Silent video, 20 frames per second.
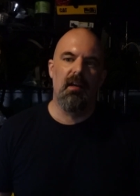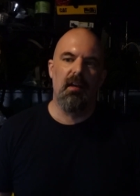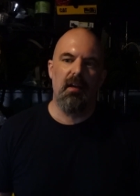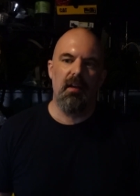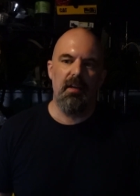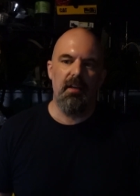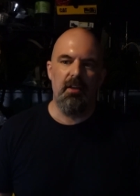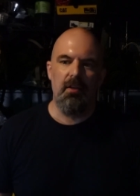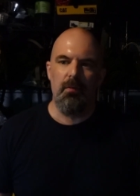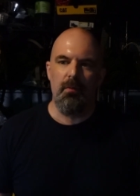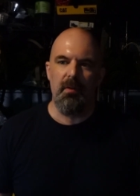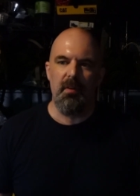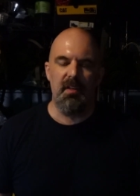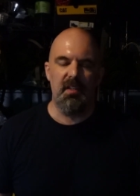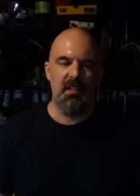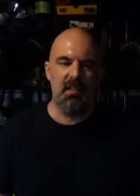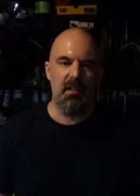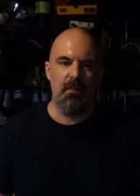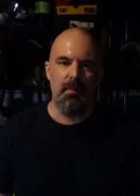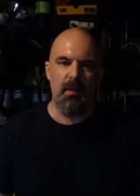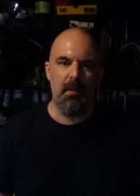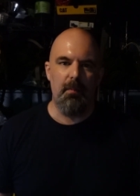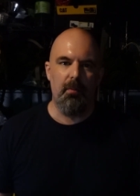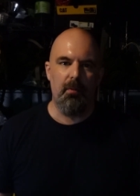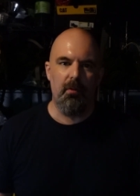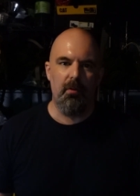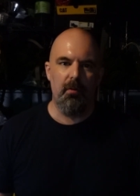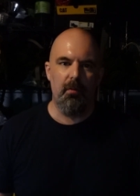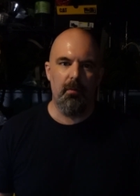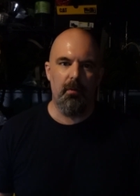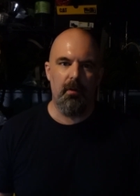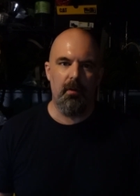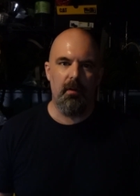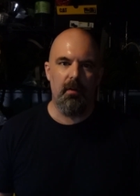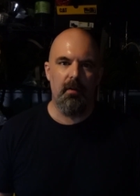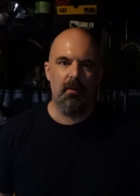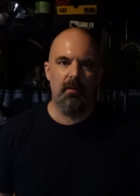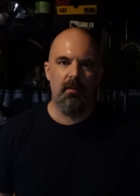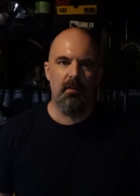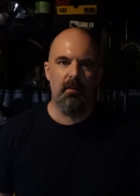You could really see the people who
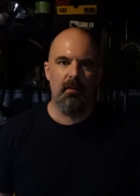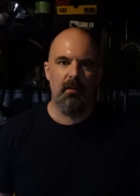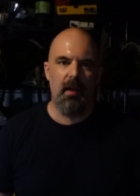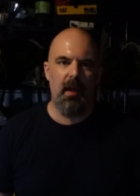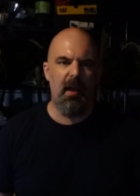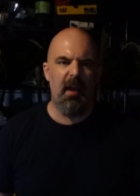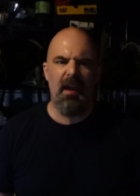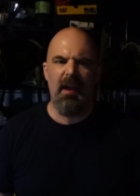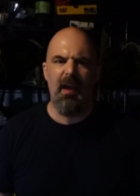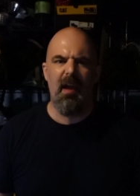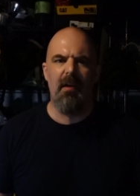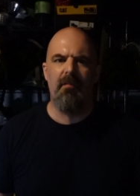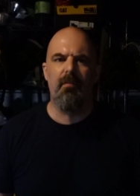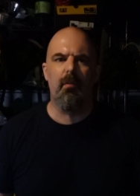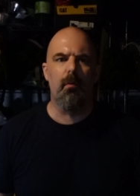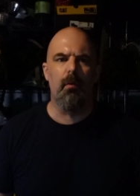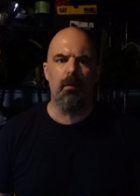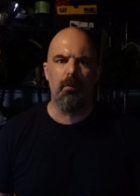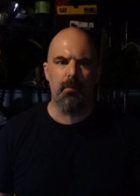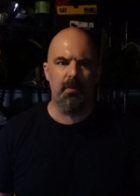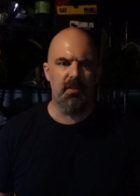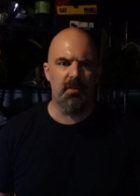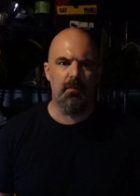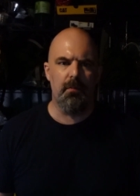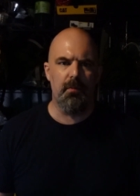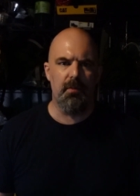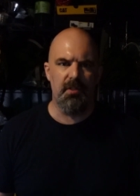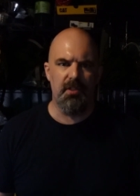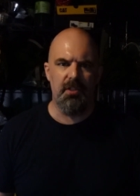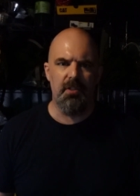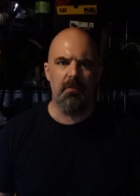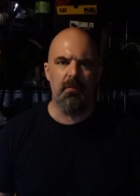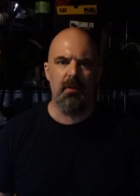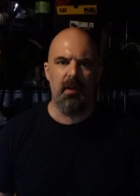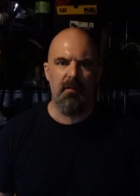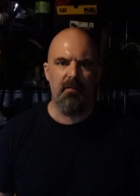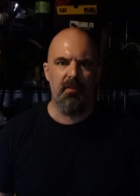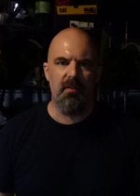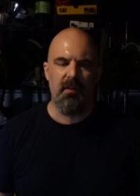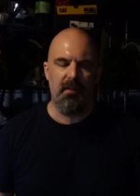were, everyone was doing
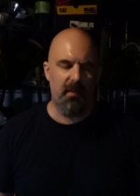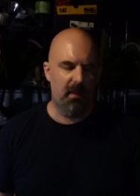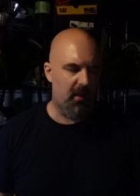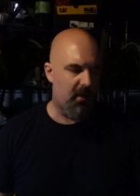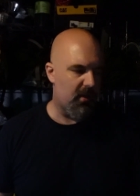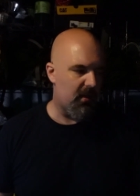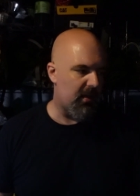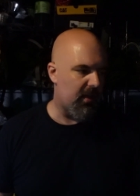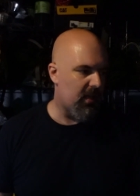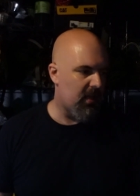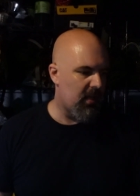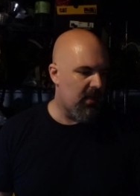everything they could.